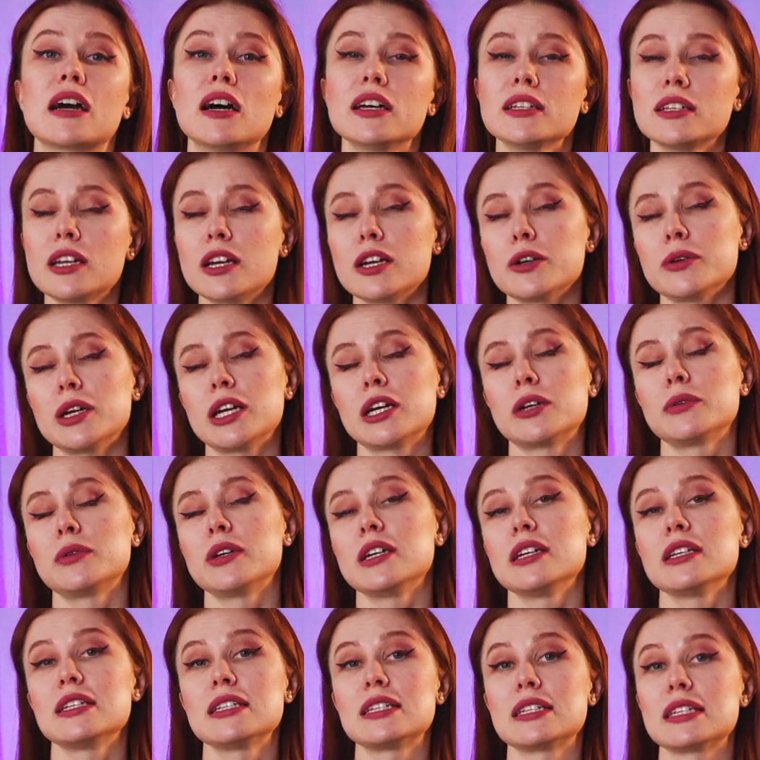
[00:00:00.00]
Qatar
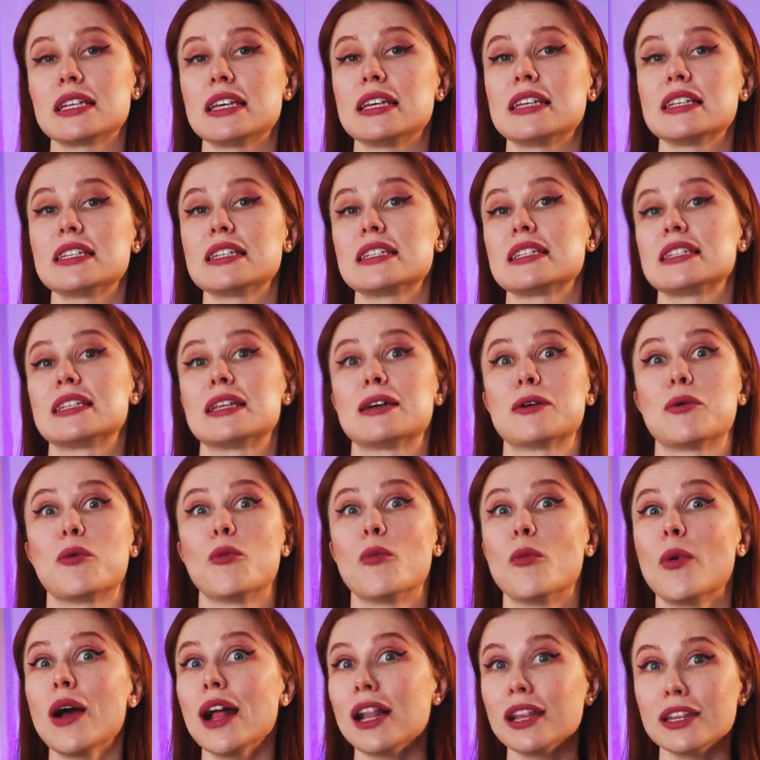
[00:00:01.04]
Airways is the
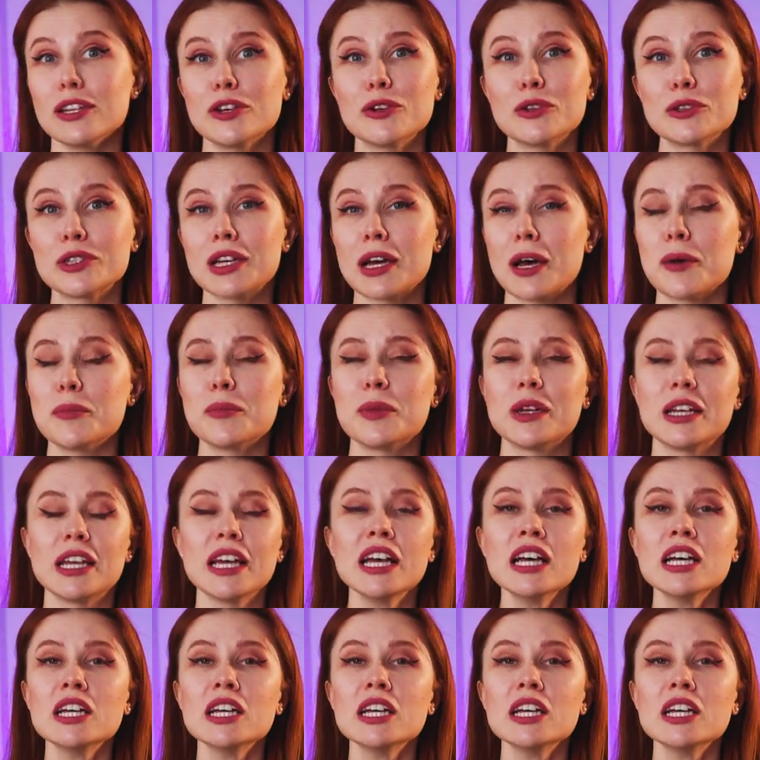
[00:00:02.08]
well-known company,